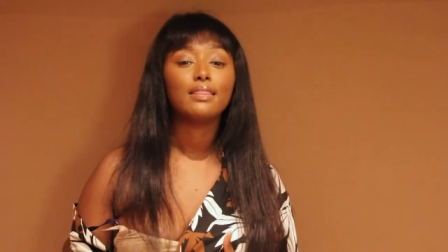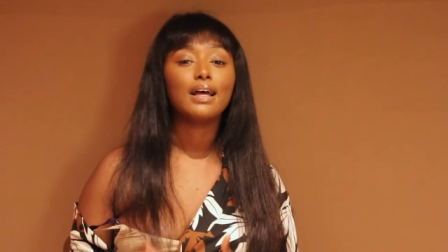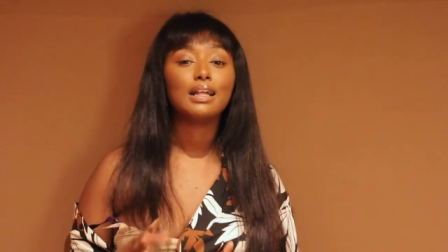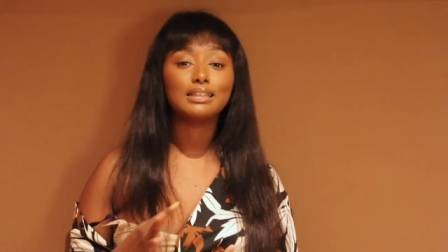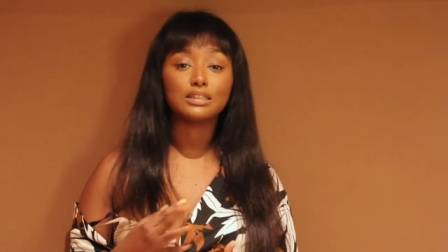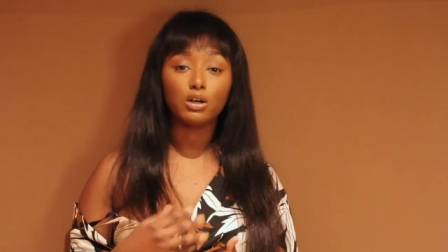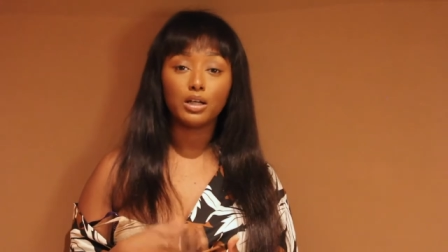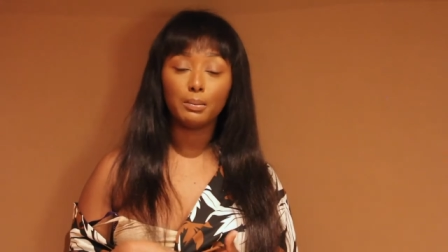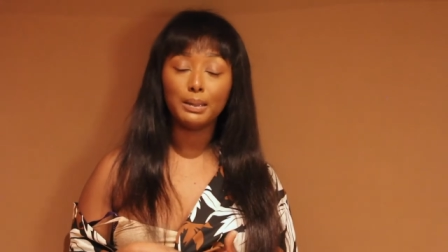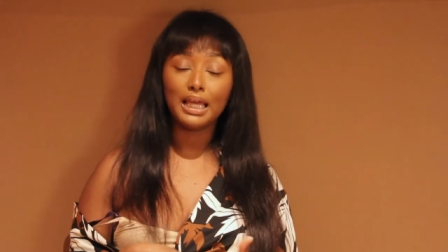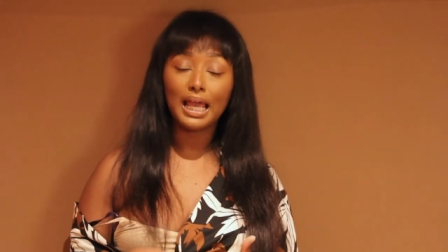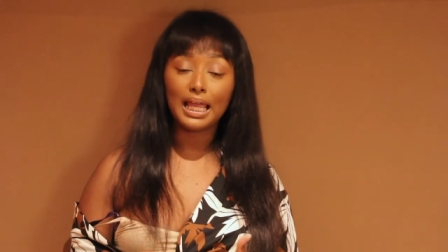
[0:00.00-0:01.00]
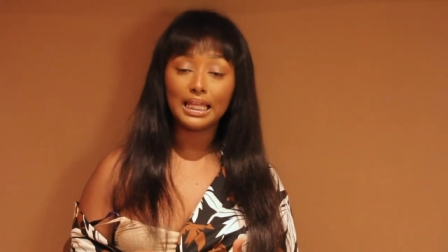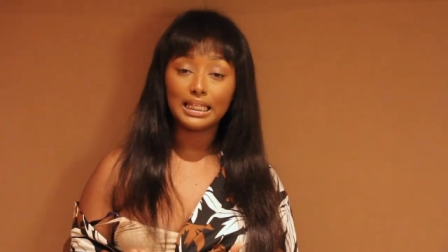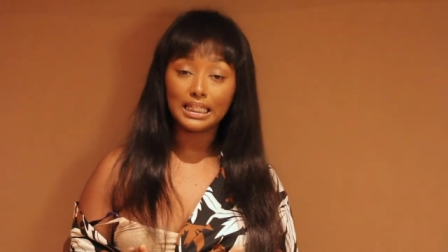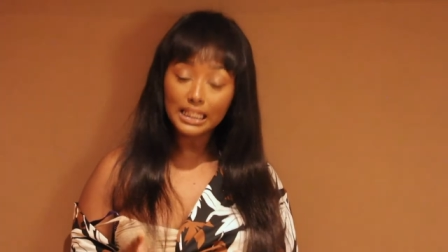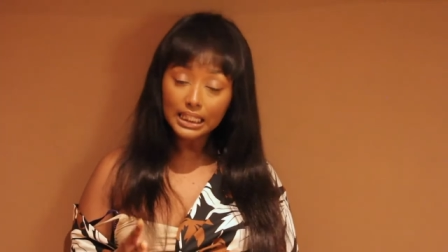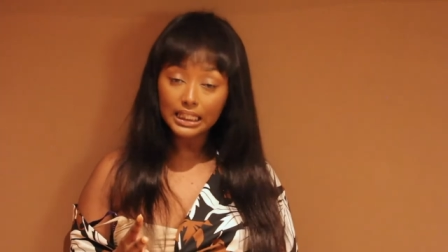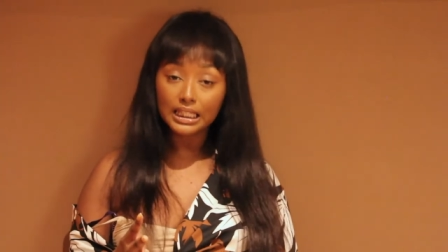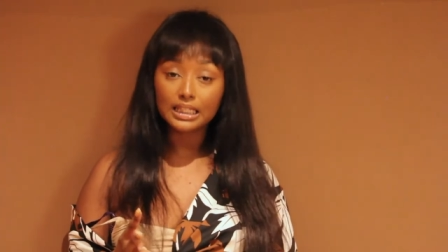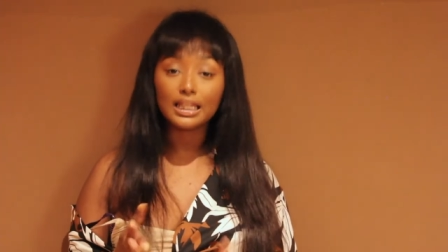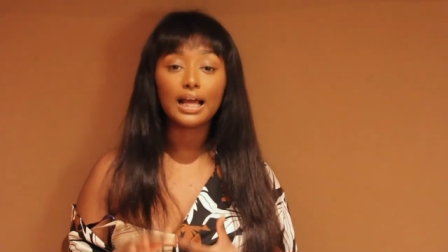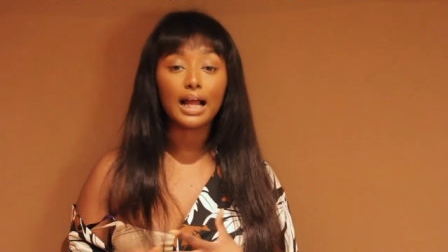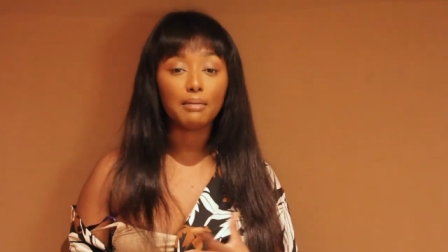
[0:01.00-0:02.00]
that's gonna be a
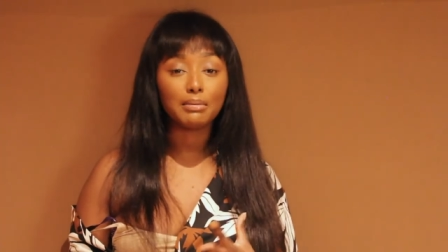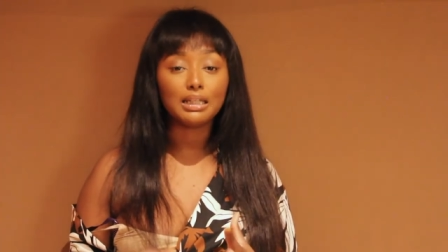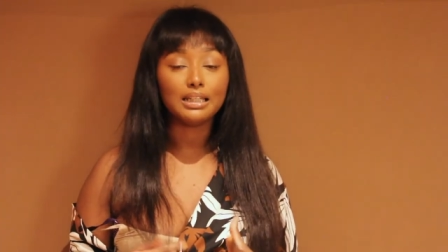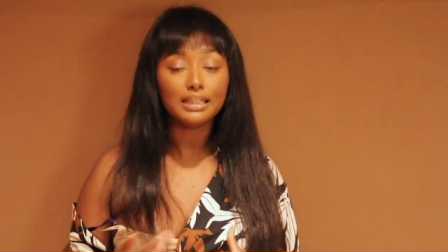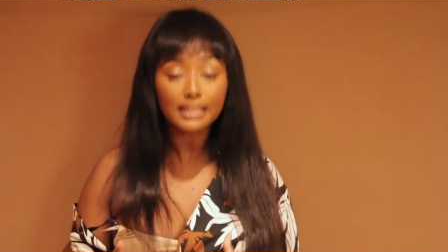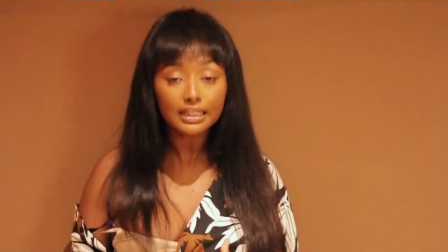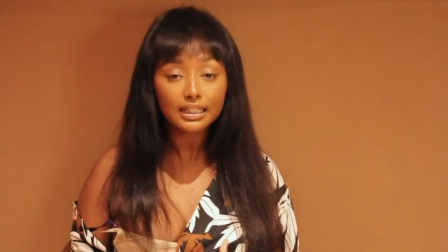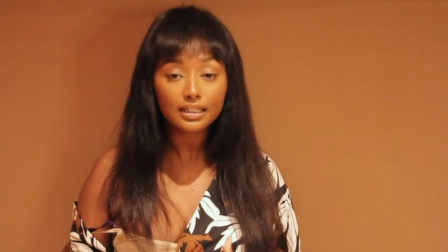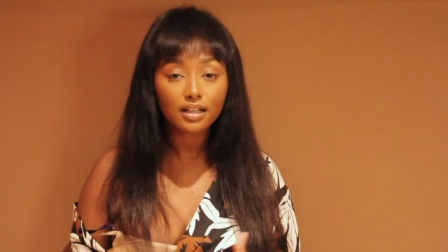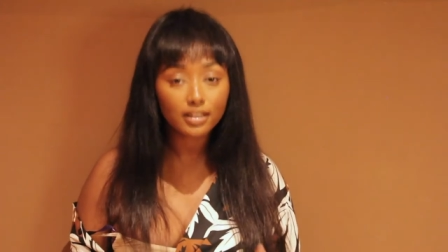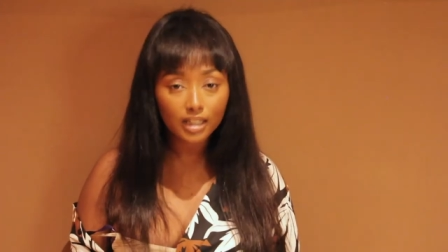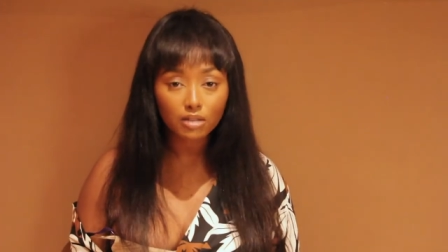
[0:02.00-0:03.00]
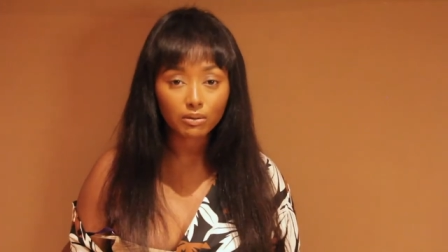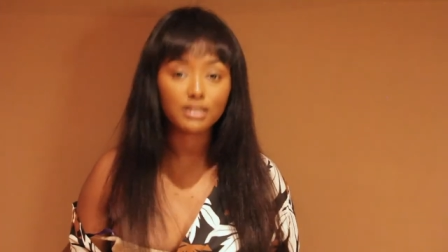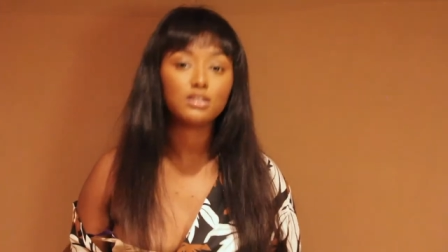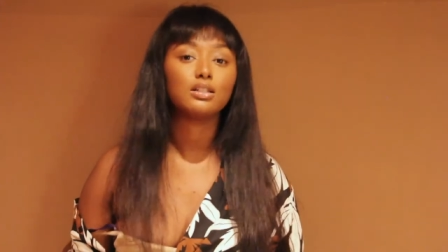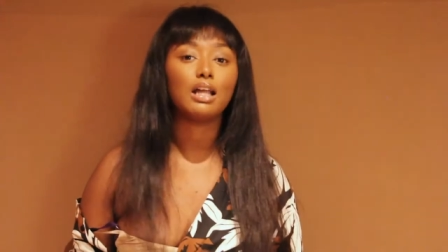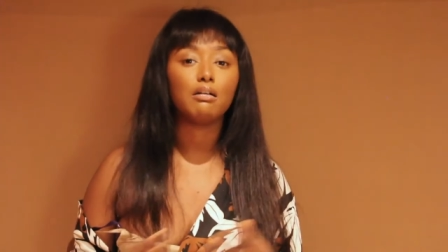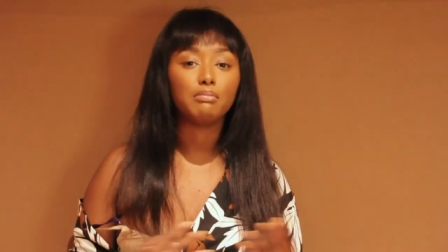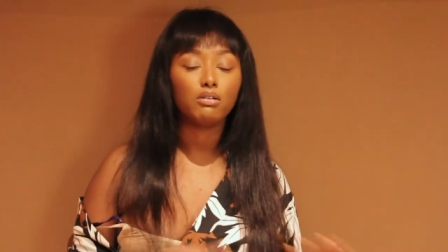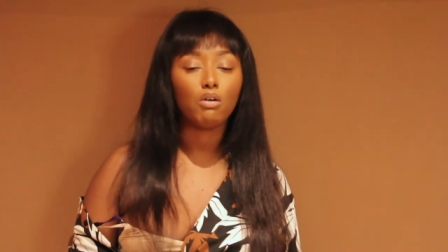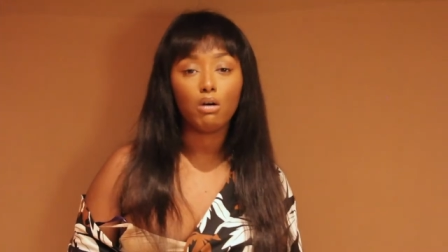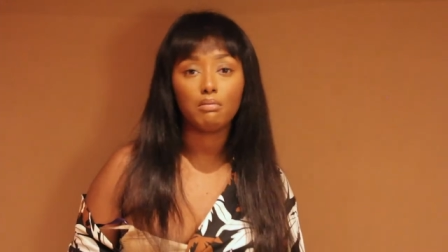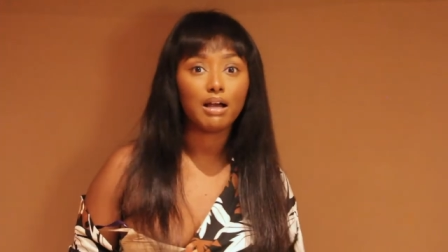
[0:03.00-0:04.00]
need like i'm gonna need another one so that would
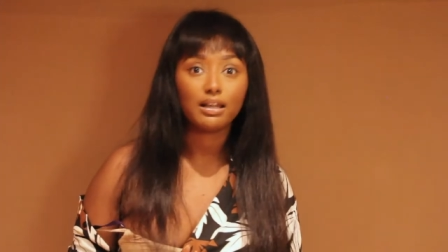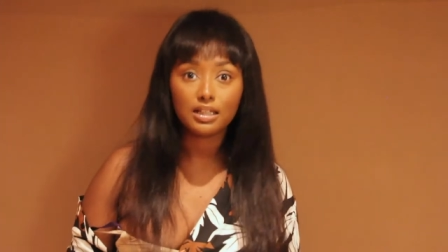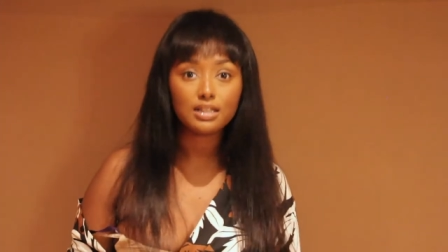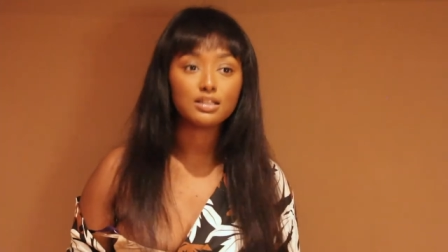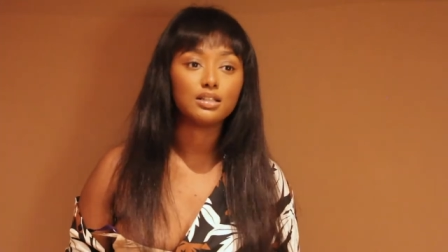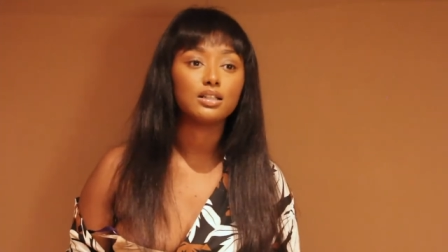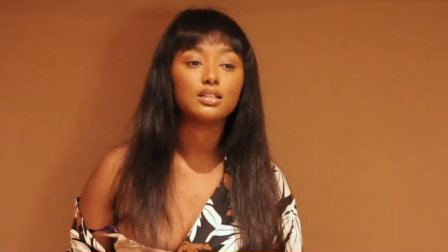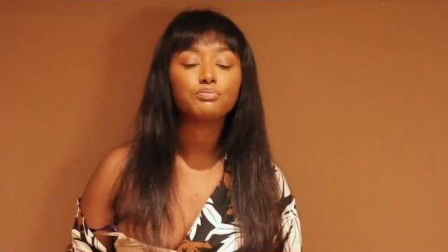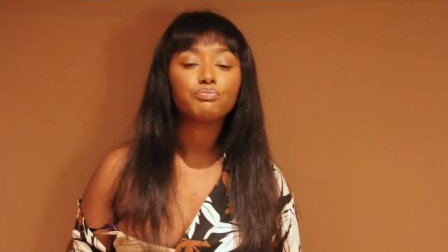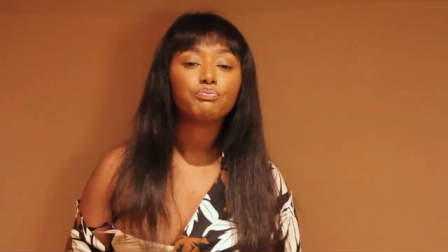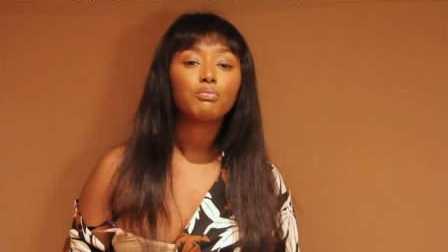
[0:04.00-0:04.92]
be on my needs list